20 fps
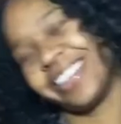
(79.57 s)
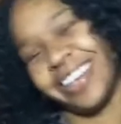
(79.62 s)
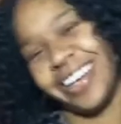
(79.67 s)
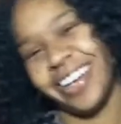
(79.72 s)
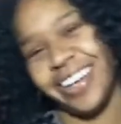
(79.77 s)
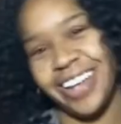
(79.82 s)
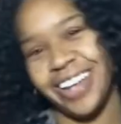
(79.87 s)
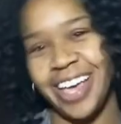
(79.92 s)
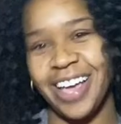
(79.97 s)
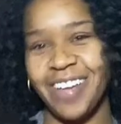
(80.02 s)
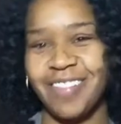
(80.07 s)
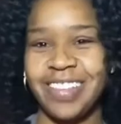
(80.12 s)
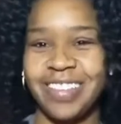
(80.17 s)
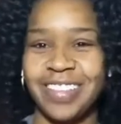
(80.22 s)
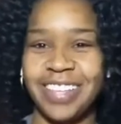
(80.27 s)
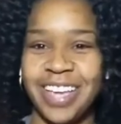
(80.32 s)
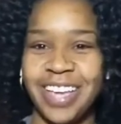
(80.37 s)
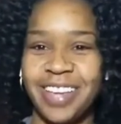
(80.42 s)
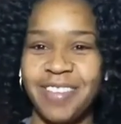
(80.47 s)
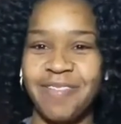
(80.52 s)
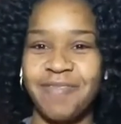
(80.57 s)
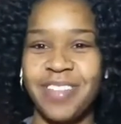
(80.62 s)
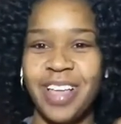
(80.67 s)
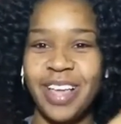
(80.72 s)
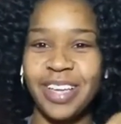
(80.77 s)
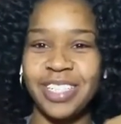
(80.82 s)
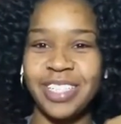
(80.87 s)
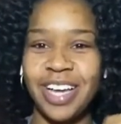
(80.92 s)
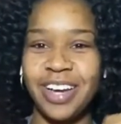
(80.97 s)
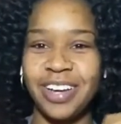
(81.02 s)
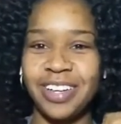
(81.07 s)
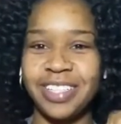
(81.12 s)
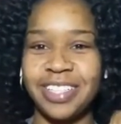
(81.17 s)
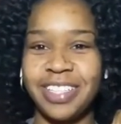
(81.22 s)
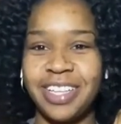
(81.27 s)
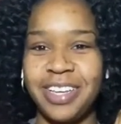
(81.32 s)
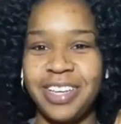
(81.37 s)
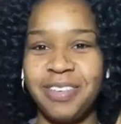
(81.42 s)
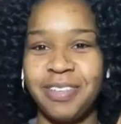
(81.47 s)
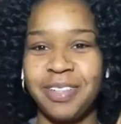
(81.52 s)
all I have to say. As y'all can
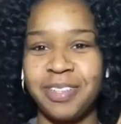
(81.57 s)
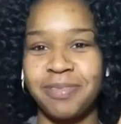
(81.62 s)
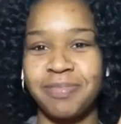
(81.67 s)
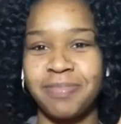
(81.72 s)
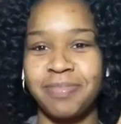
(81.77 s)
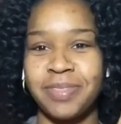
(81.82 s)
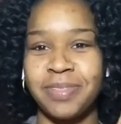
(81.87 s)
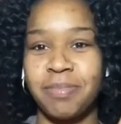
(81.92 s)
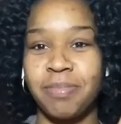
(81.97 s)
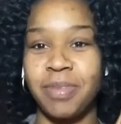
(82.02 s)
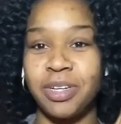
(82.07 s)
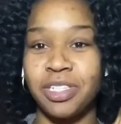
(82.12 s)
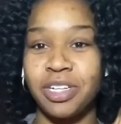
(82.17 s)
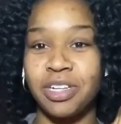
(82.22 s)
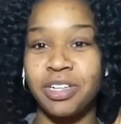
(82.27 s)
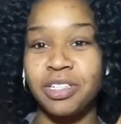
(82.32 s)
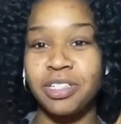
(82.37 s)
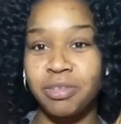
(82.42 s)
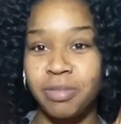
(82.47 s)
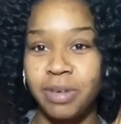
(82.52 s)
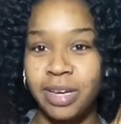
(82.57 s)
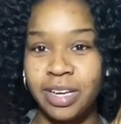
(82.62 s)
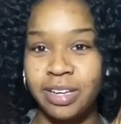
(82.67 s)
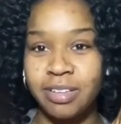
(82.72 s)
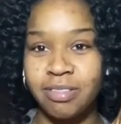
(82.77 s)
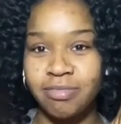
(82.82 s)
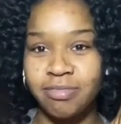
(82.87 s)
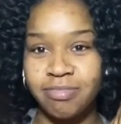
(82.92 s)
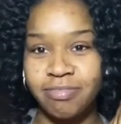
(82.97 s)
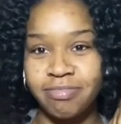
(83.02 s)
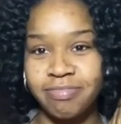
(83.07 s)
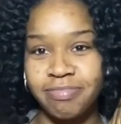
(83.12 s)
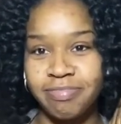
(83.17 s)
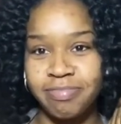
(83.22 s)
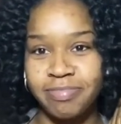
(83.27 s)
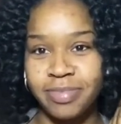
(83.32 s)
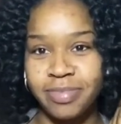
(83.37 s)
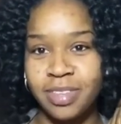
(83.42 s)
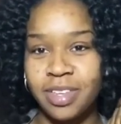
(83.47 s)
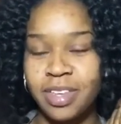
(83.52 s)
see, my shirt is wet
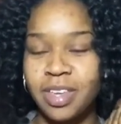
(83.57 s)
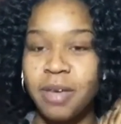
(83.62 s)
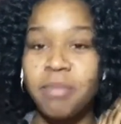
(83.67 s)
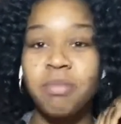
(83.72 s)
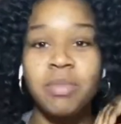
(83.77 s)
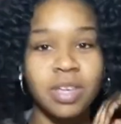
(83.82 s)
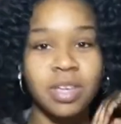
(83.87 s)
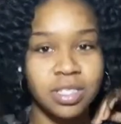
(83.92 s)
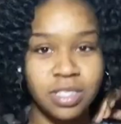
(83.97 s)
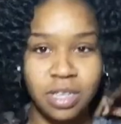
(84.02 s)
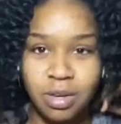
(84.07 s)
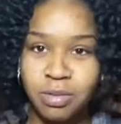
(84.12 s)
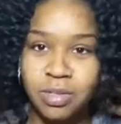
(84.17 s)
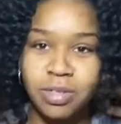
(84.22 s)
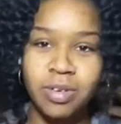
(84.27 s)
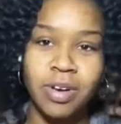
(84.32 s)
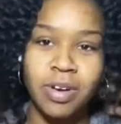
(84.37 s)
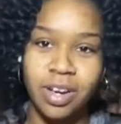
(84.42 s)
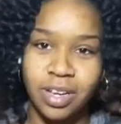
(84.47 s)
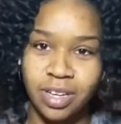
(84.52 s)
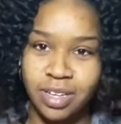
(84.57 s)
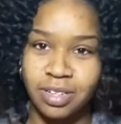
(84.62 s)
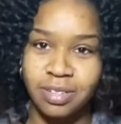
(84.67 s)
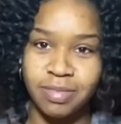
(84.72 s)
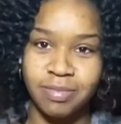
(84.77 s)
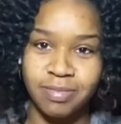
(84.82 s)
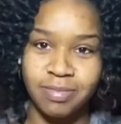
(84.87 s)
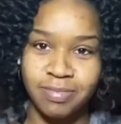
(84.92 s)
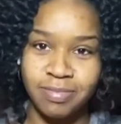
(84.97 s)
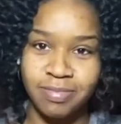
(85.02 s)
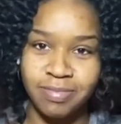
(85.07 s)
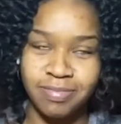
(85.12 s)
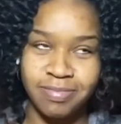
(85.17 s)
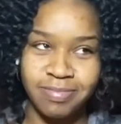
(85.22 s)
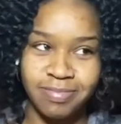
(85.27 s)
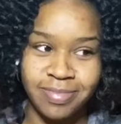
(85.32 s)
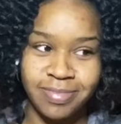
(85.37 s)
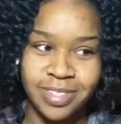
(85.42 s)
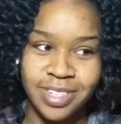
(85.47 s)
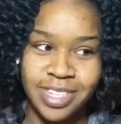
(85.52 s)
because I was crying.
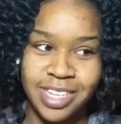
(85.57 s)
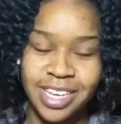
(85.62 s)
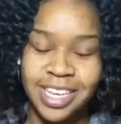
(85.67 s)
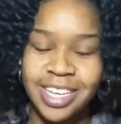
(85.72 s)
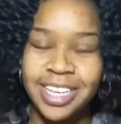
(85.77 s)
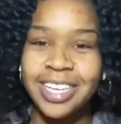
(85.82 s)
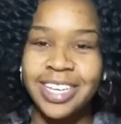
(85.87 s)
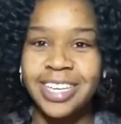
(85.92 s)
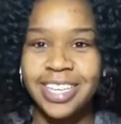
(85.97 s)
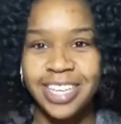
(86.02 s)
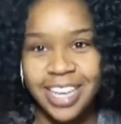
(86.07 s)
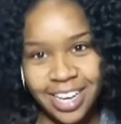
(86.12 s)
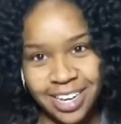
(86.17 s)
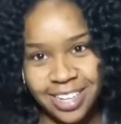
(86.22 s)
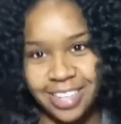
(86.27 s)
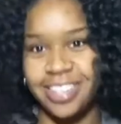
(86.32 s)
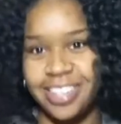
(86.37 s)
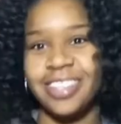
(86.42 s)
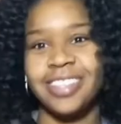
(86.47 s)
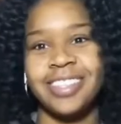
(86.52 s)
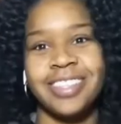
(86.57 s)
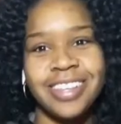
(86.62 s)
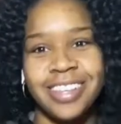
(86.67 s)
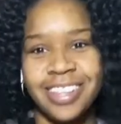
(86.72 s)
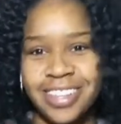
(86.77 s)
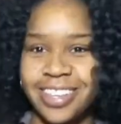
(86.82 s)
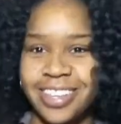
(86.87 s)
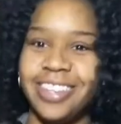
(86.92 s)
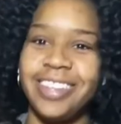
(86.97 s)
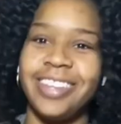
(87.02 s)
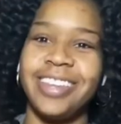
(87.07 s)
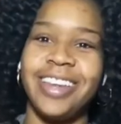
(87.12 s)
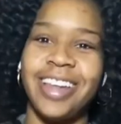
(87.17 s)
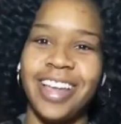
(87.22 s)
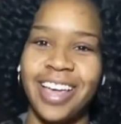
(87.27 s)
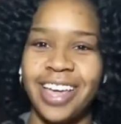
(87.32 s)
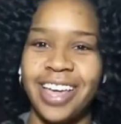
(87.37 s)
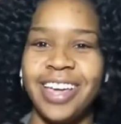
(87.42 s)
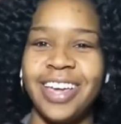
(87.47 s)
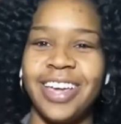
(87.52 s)
Yes,
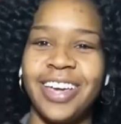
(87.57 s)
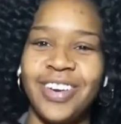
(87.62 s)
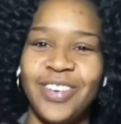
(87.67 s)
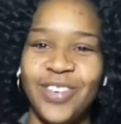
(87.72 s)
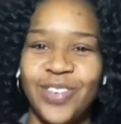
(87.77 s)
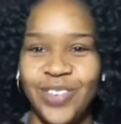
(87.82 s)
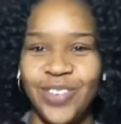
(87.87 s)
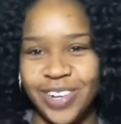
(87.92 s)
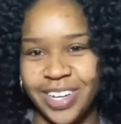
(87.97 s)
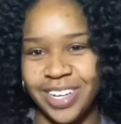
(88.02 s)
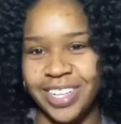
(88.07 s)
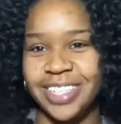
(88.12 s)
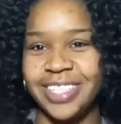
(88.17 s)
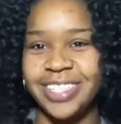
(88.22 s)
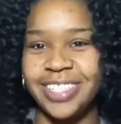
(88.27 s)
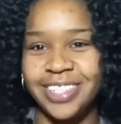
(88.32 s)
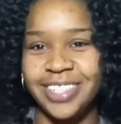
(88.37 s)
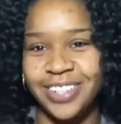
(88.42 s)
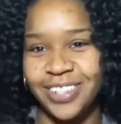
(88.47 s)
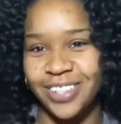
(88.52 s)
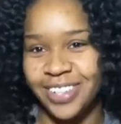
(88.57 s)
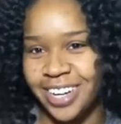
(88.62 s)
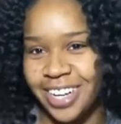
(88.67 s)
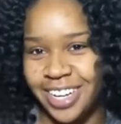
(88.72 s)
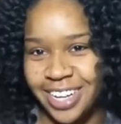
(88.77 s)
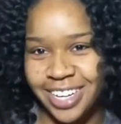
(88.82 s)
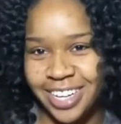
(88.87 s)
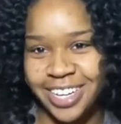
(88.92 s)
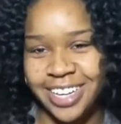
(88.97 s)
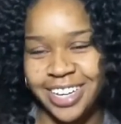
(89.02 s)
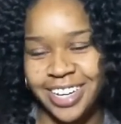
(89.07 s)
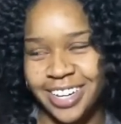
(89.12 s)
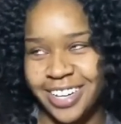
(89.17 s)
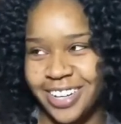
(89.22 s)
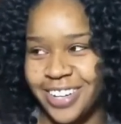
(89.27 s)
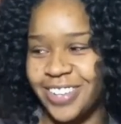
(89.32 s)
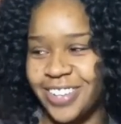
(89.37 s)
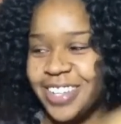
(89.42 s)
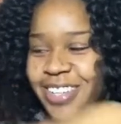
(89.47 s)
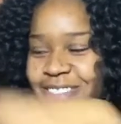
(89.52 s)
Nay was crying.
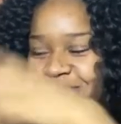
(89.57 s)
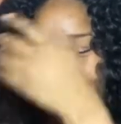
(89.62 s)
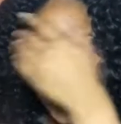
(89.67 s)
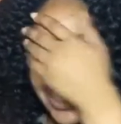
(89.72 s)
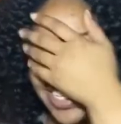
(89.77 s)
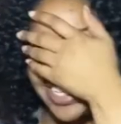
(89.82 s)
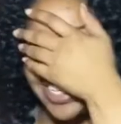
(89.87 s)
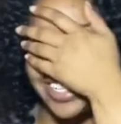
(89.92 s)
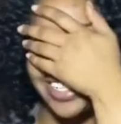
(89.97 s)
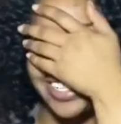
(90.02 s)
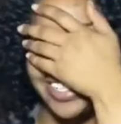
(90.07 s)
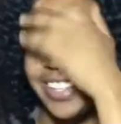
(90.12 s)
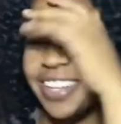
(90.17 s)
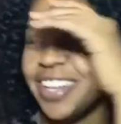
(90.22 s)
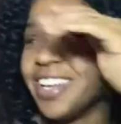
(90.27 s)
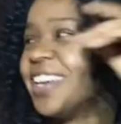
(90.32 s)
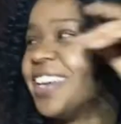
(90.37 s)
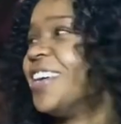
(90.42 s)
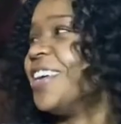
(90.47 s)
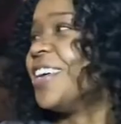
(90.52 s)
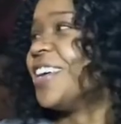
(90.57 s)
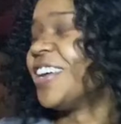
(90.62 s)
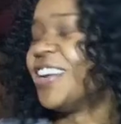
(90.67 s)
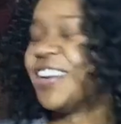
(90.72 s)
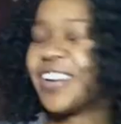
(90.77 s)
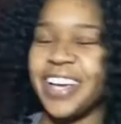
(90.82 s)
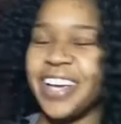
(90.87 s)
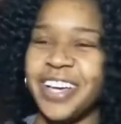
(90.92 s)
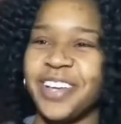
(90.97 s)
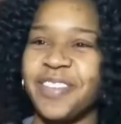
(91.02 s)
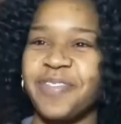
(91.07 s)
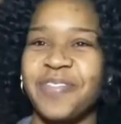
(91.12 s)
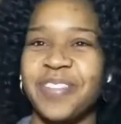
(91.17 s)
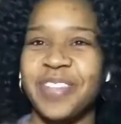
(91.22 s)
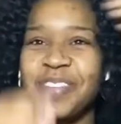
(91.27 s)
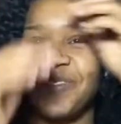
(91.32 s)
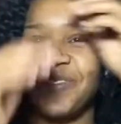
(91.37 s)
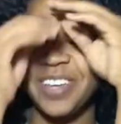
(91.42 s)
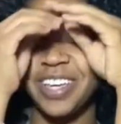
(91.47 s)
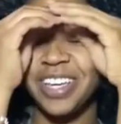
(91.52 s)
OMG. Okay,
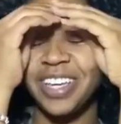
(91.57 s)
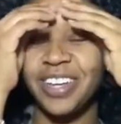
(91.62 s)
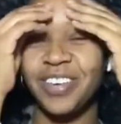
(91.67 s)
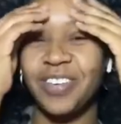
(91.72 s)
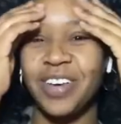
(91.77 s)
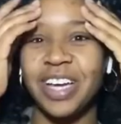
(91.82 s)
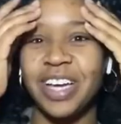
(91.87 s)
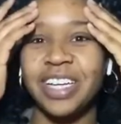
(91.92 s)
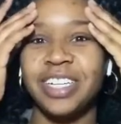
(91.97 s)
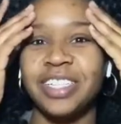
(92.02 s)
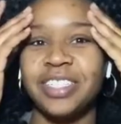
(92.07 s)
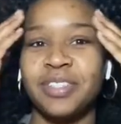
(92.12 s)
but anyway,